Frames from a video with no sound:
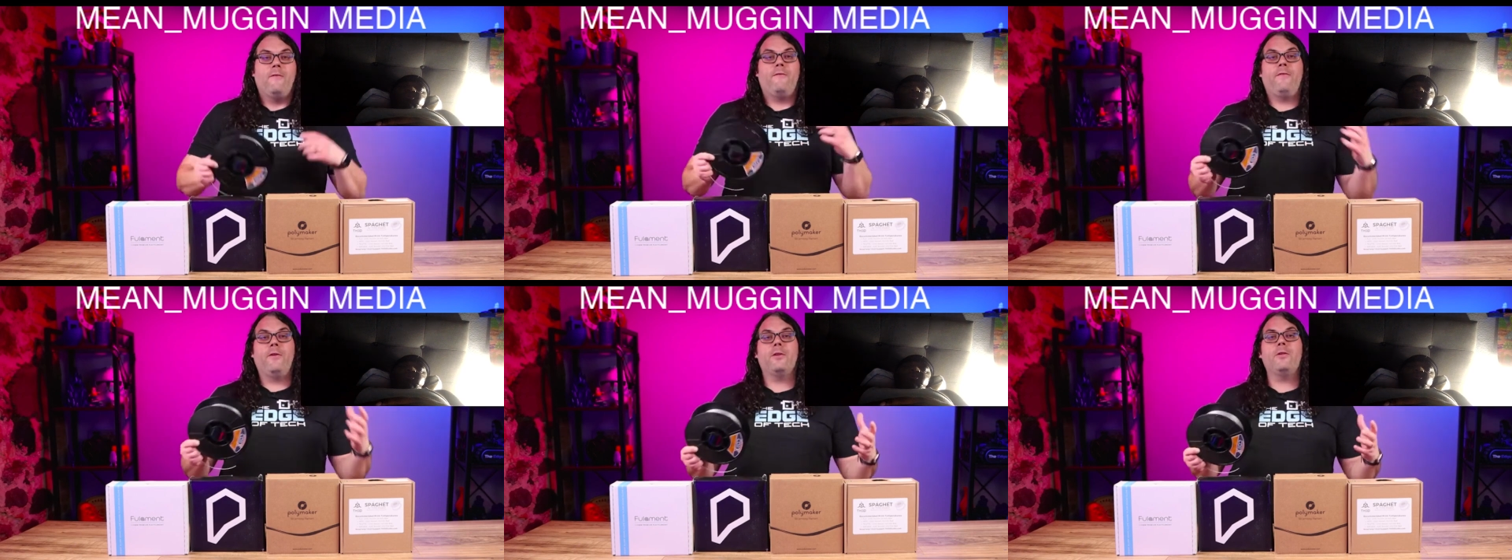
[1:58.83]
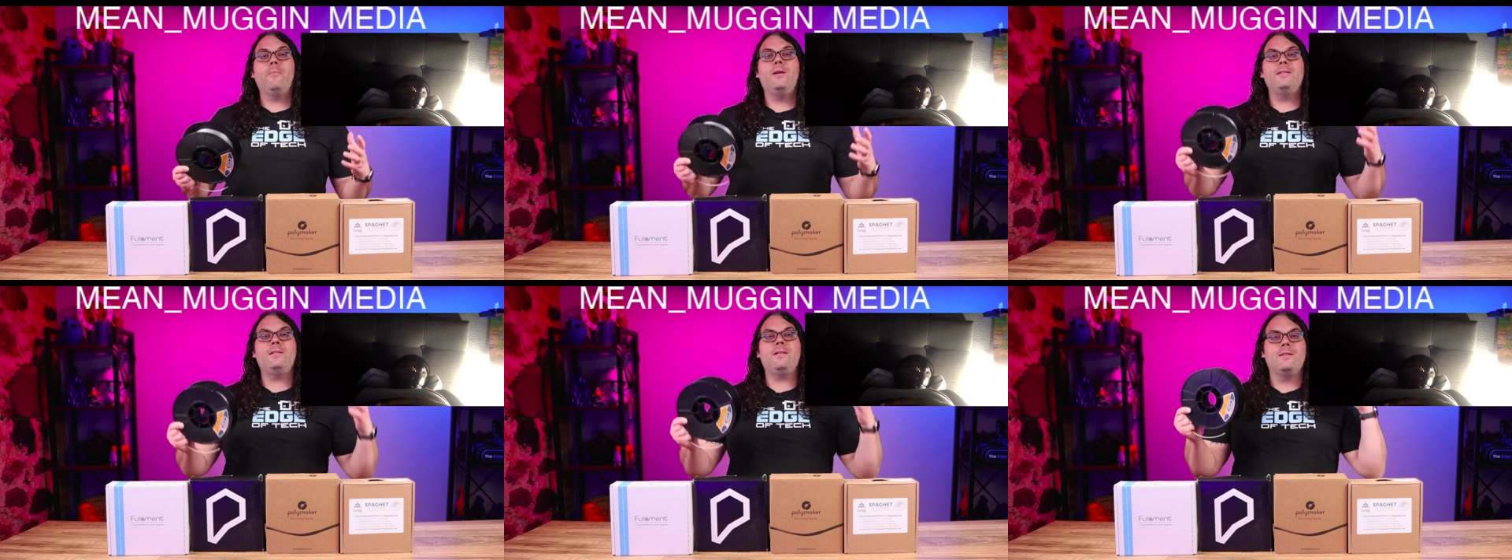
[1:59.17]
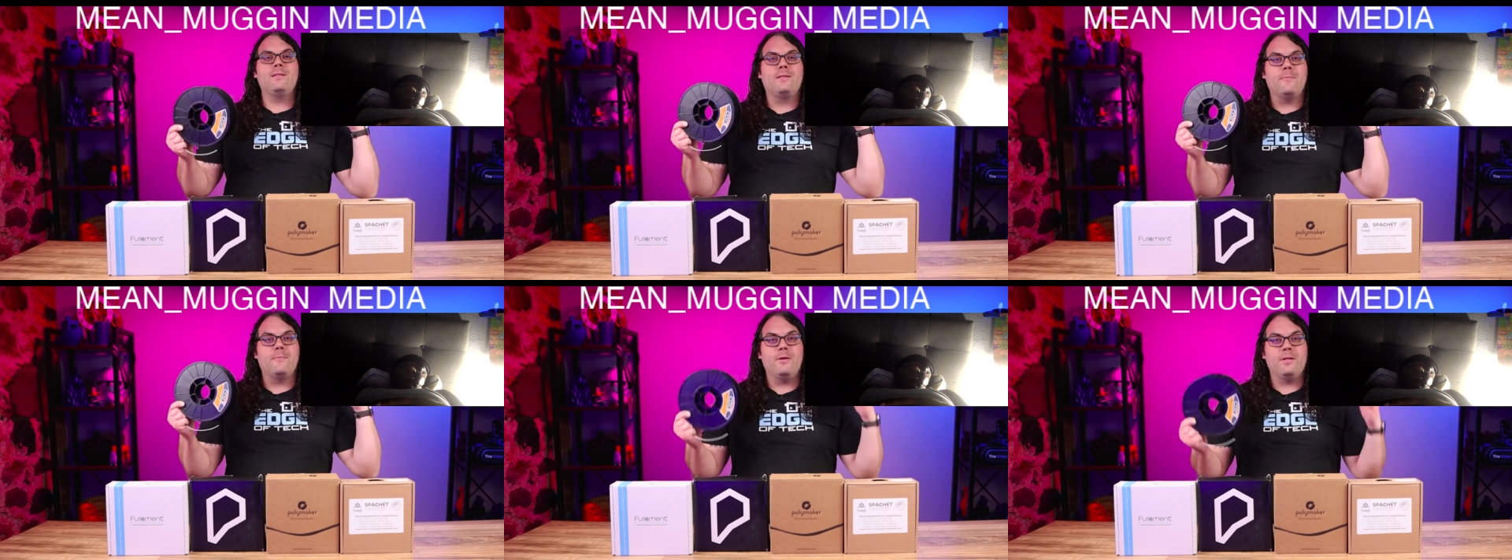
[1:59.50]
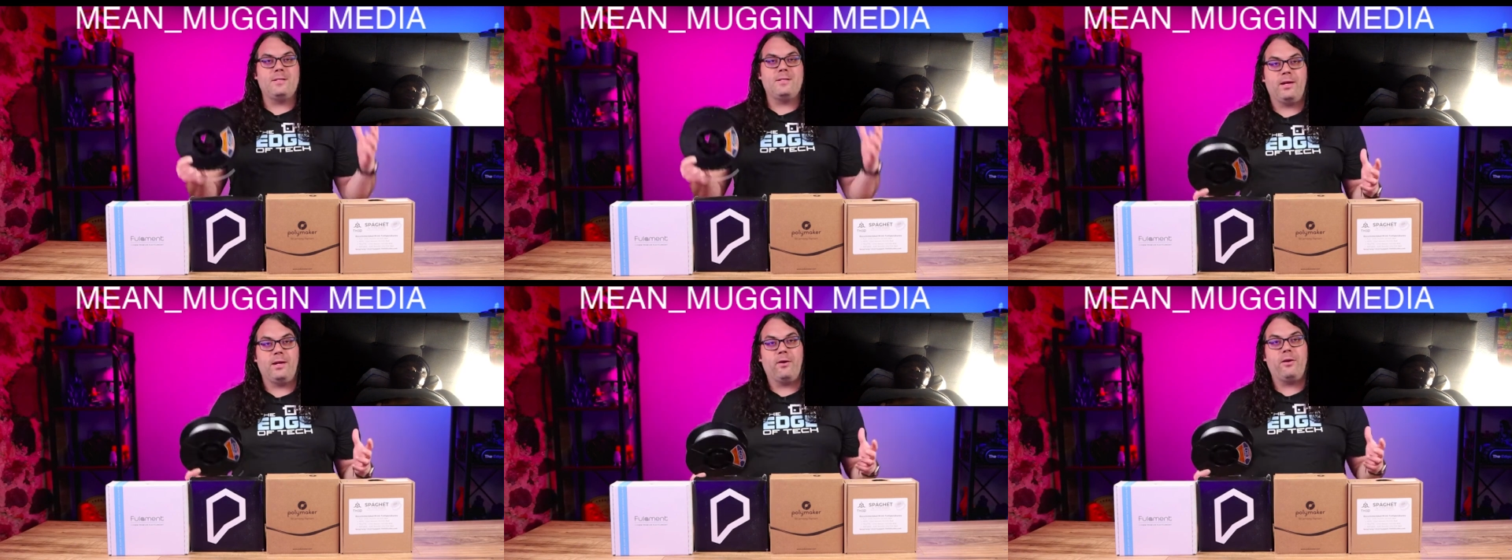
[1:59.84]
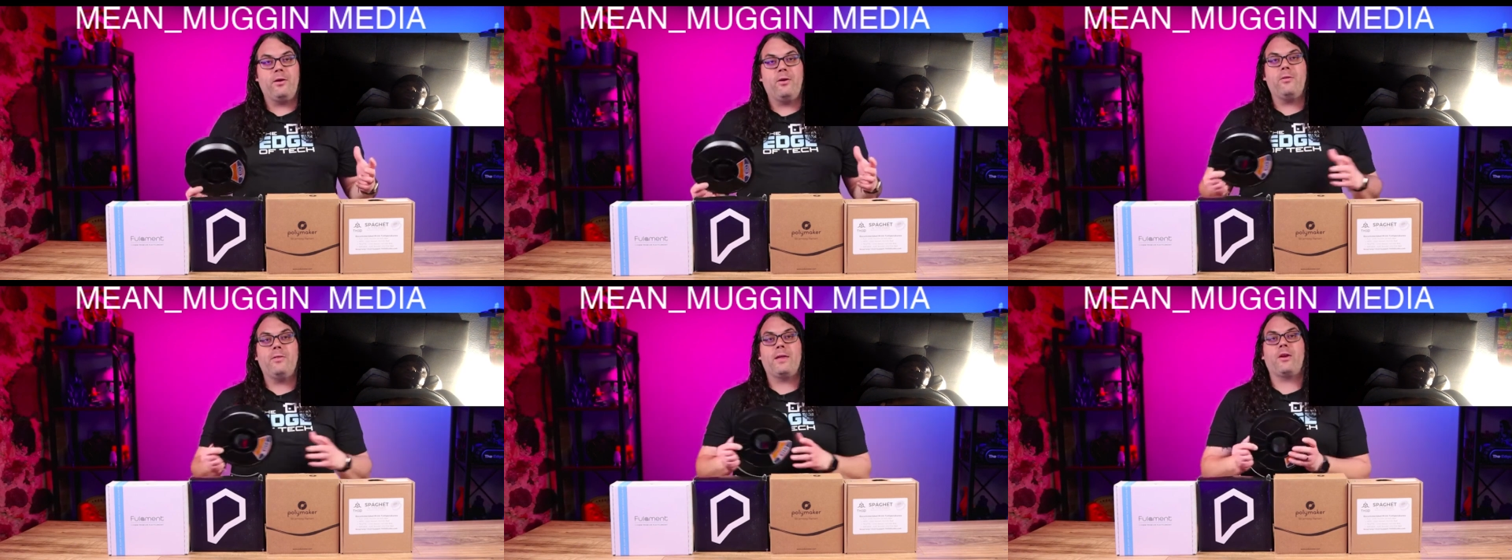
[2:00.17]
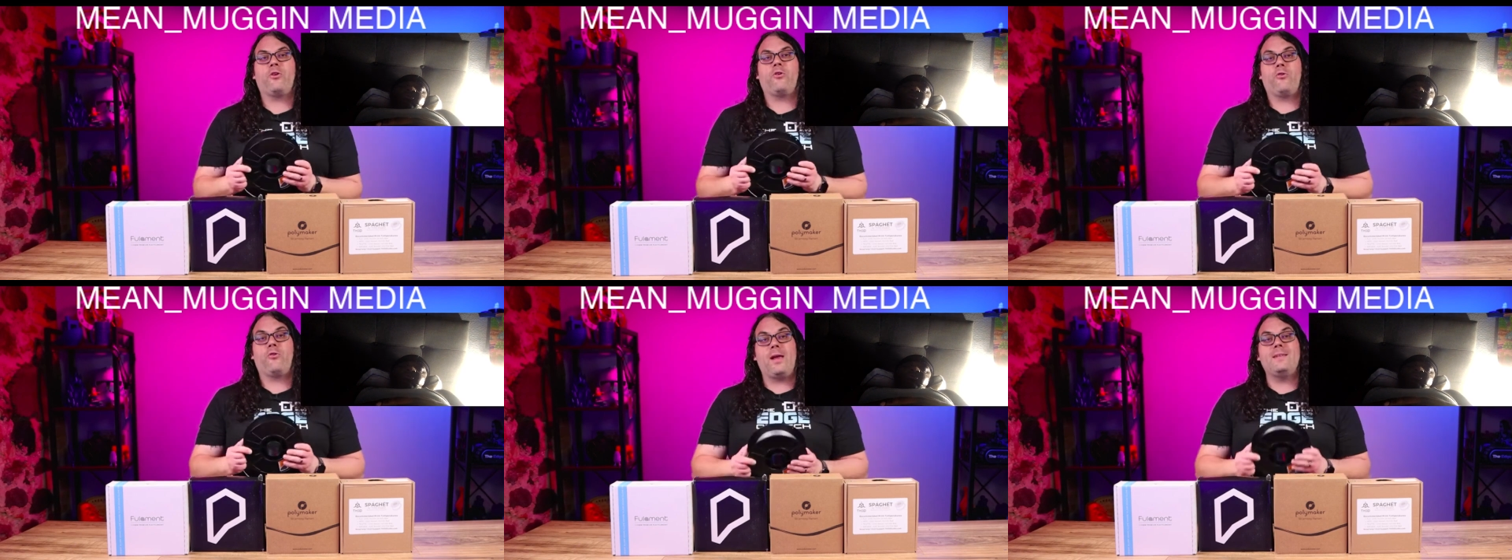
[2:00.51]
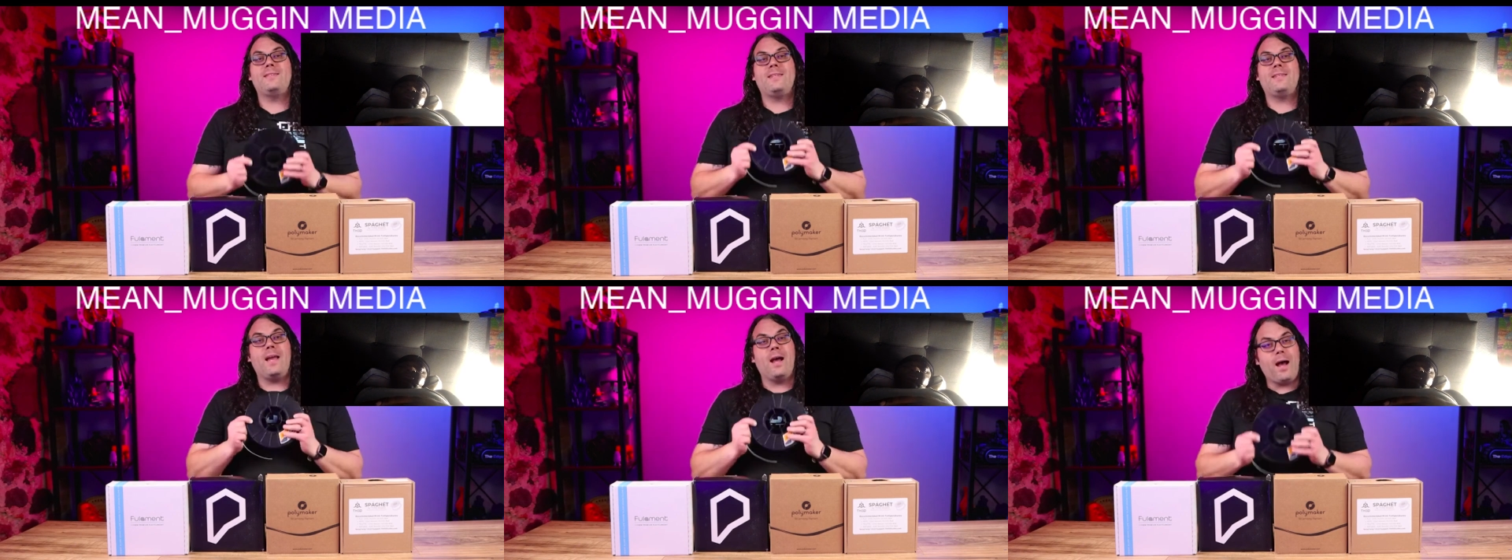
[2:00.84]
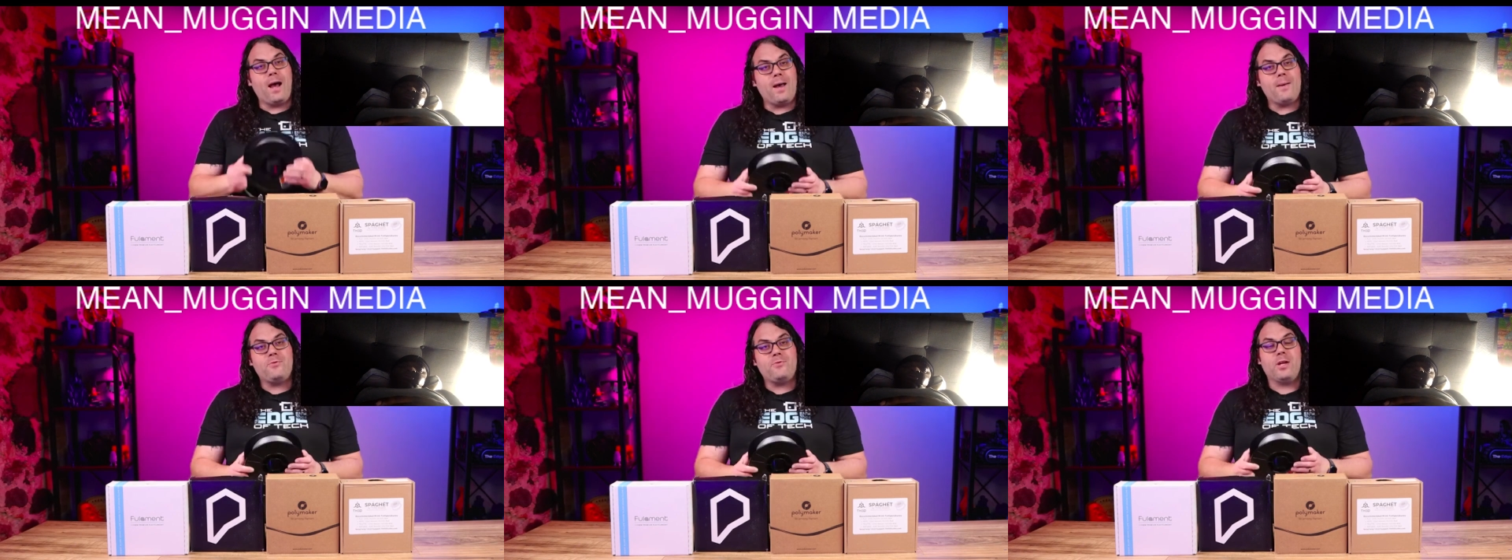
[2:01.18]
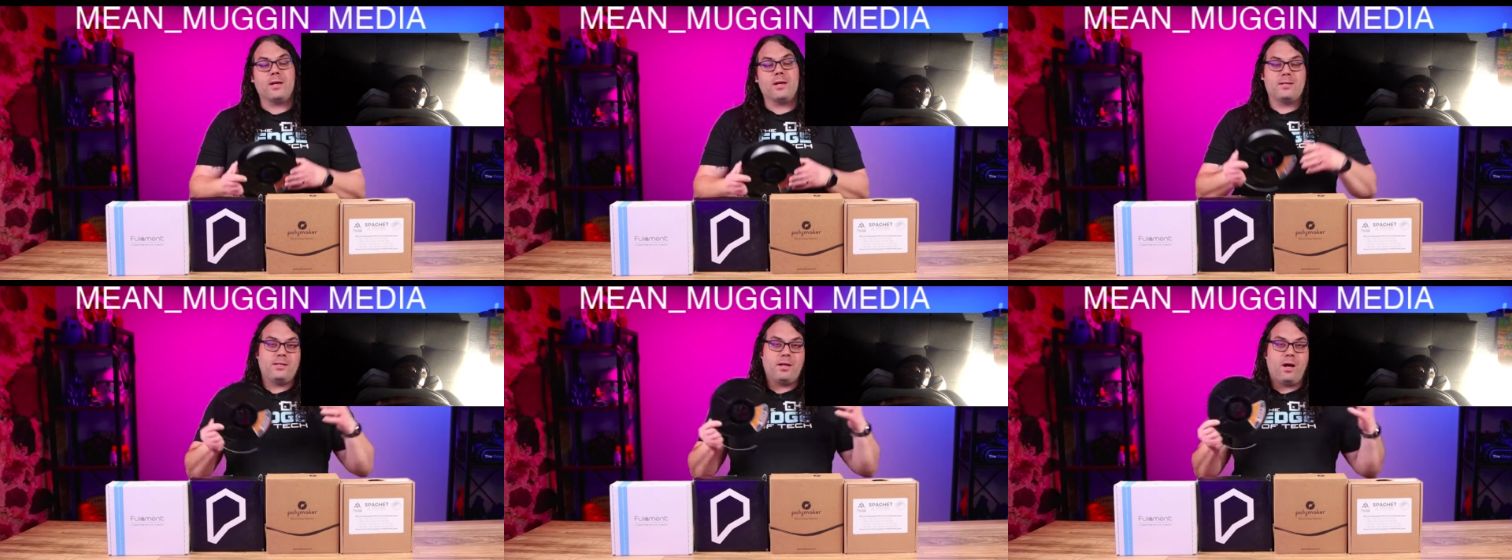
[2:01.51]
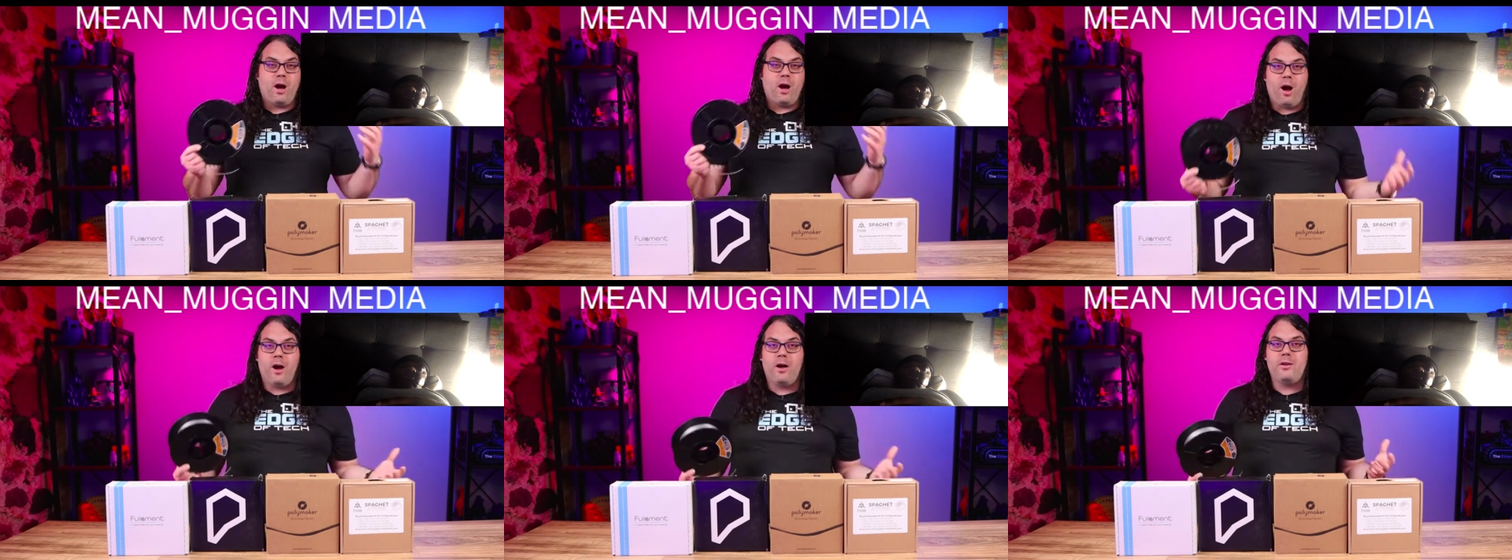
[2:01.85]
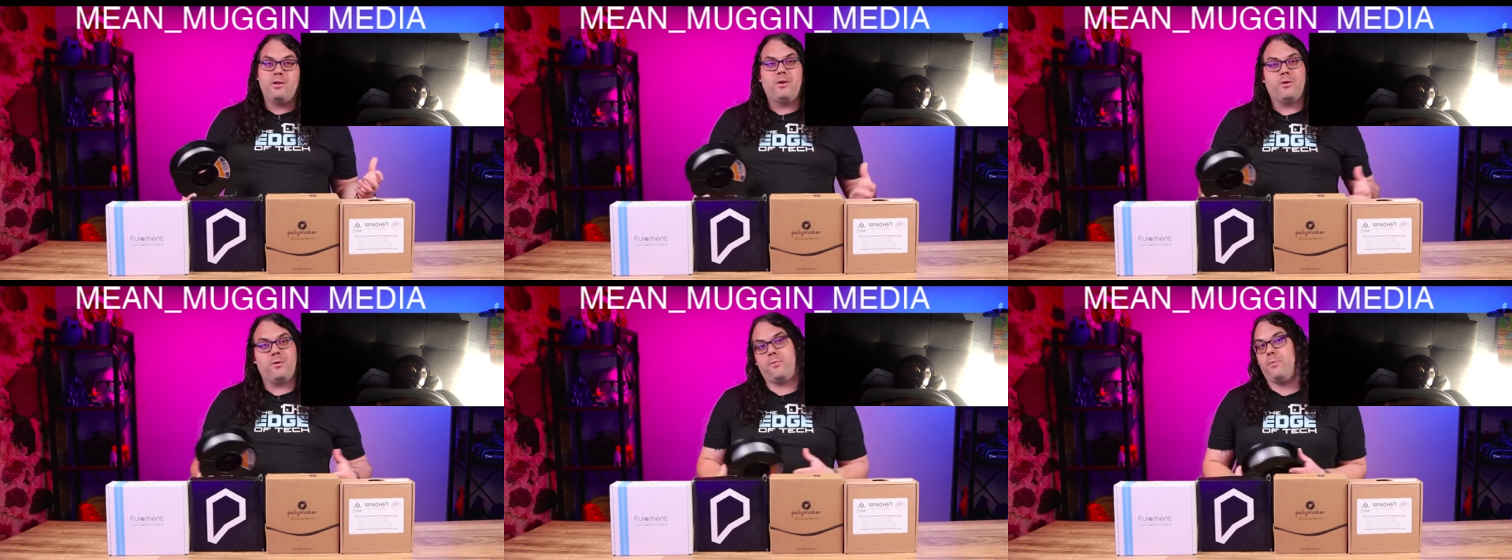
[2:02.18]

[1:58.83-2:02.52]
Filament is the material that creates the objects on your